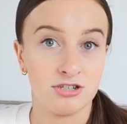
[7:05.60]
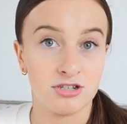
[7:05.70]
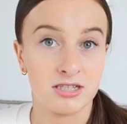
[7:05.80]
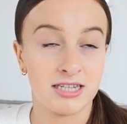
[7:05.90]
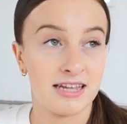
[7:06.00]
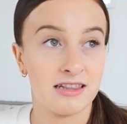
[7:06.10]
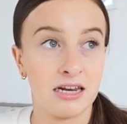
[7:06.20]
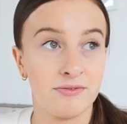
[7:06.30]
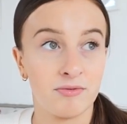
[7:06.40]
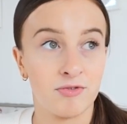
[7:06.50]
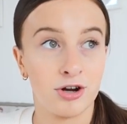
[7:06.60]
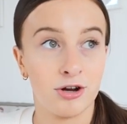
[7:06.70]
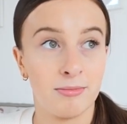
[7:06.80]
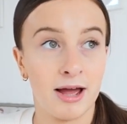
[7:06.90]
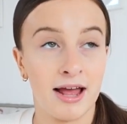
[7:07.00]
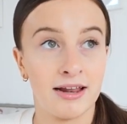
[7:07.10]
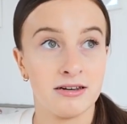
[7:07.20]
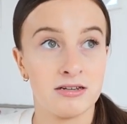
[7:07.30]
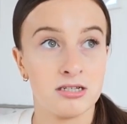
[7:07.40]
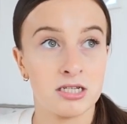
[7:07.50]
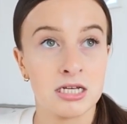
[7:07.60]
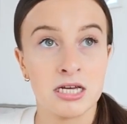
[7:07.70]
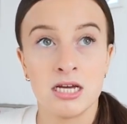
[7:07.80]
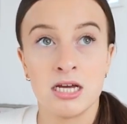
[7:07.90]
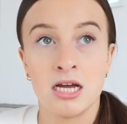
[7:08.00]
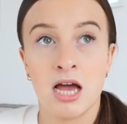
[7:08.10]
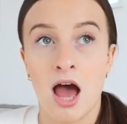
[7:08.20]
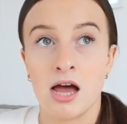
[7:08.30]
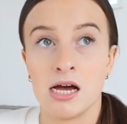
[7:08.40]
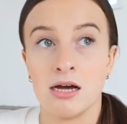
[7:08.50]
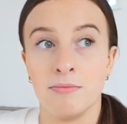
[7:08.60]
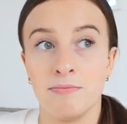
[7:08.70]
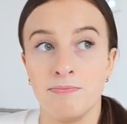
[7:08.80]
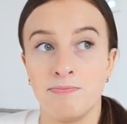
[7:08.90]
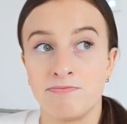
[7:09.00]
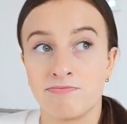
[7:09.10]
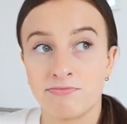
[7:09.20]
and just sit in the living room and um,